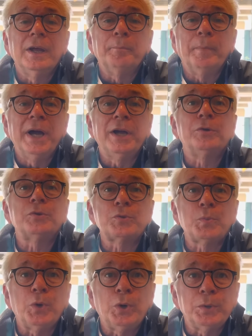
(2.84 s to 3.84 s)
Miles
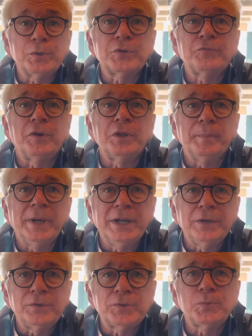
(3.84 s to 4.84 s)
Walsh, Father
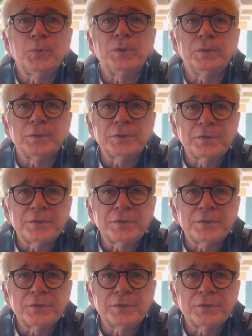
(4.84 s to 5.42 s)
Miles Walsh.